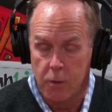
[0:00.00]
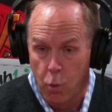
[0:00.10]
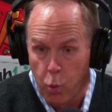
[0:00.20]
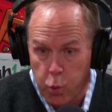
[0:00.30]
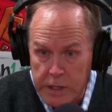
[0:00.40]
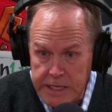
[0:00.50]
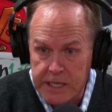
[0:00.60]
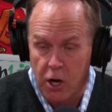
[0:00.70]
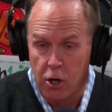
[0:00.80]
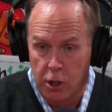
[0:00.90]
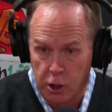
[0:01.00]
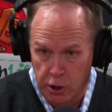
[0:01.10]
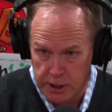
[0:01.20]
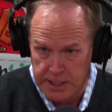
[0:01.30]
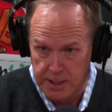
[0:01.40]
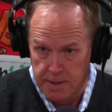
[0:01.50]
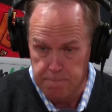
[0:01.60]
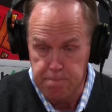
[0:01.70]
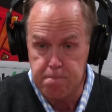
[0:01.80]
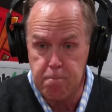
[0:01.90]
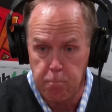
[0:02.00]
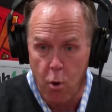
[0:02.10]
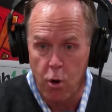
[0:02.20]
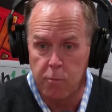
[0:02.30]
We are learning more